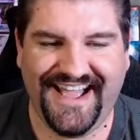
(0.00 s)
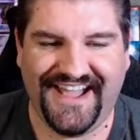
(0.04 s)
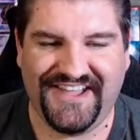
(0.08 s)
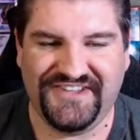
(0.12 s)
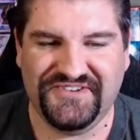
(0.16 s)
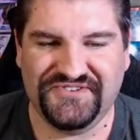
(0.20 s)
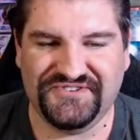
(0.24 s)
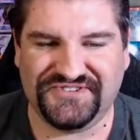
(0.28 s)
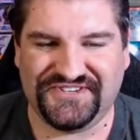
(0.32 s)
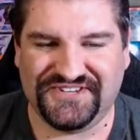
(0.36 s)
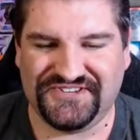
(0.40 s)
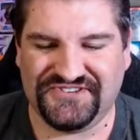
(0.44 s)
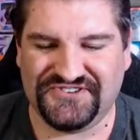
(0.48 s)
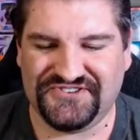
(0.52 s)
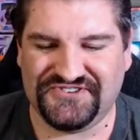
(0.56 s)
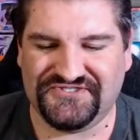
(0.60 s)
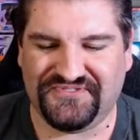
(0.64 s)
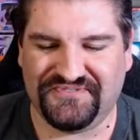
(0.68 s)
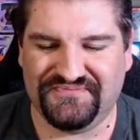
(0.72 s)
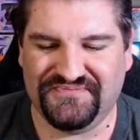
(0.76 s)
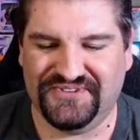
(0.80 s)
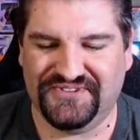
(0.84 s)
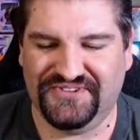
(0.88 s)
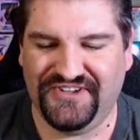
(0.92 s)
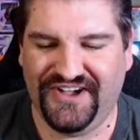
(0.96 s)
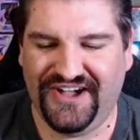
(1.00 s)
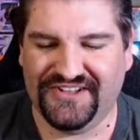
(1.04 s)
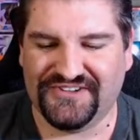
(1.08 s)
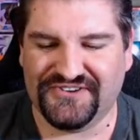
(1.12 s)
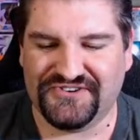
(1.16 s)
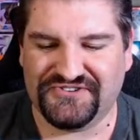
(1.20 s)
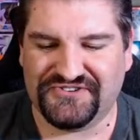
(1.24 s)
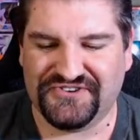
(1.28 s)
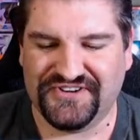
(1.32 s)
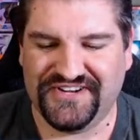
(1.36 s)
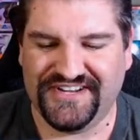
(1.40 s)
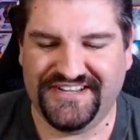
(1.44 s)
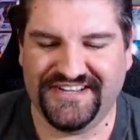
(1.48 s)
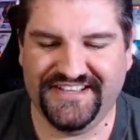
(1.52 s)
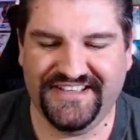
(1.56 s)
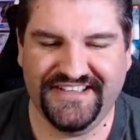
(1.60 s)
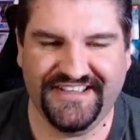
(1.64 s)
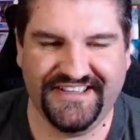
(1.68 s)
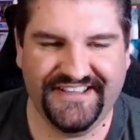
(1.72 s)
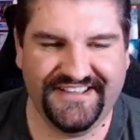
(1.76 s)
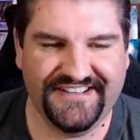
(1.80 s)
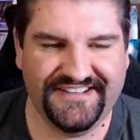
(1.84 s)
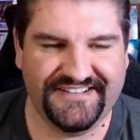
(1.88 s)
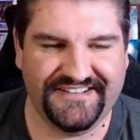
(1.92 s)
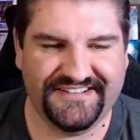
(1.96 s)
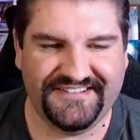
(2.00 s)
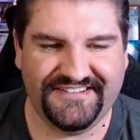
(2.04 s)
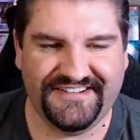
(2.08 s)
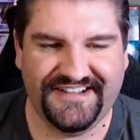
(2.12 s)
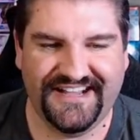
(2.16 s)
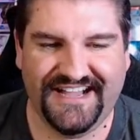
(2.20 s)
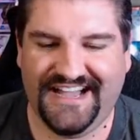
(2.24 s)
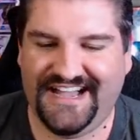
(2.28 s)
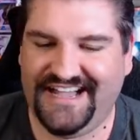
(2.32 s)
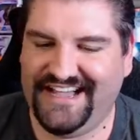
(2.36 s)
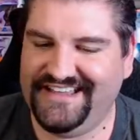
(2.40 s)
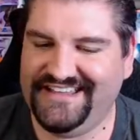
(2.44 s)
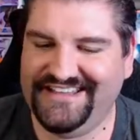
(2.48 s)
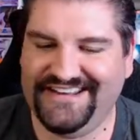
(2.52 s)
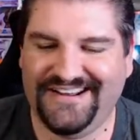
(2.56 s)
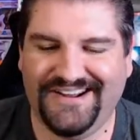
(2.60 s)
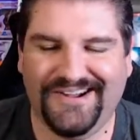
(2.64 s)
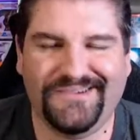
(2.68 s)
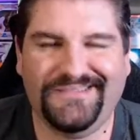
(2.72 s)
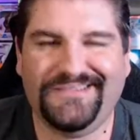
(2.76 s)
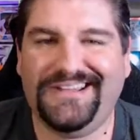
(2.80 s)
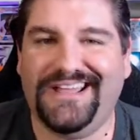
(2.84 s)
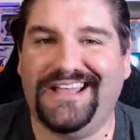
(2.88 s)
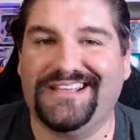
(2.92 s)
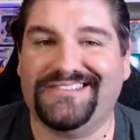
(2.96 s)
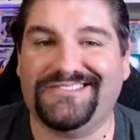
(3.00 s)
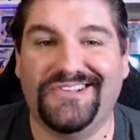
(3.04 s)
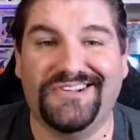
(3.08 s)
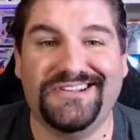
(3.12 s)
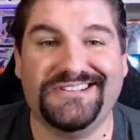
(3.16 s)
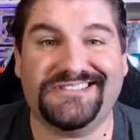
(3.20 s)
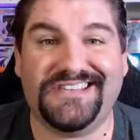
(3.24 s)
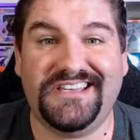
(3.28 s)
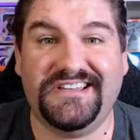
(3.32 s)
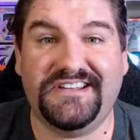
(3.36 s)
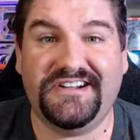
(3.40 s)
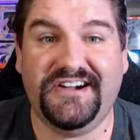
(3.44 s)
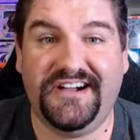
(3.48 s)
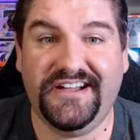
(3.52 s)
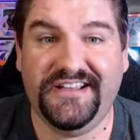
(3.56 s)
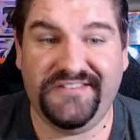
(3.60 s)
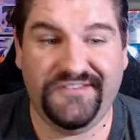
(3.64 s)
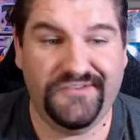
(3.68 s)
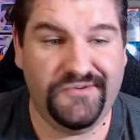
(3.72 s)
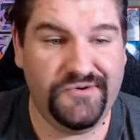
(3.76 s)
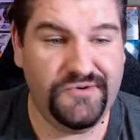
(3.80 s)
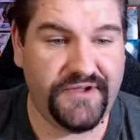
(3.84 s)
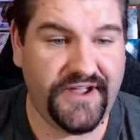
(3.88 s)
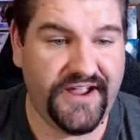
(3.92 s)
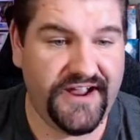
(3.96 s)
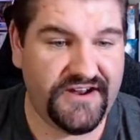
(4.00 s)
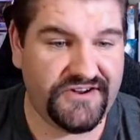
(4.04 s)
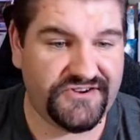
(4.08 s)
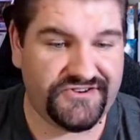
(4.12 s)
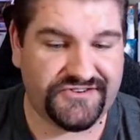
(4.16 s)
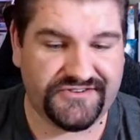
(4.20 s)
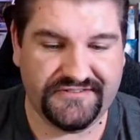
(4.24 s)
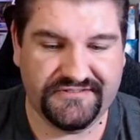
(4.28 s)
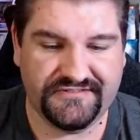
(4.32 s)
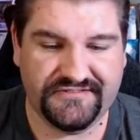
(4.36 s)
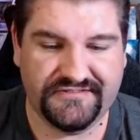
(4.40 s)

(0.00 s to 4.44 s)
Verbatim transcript: I use scissors from the Dollar Tree. Uh, you know, as long as they cut, who cares?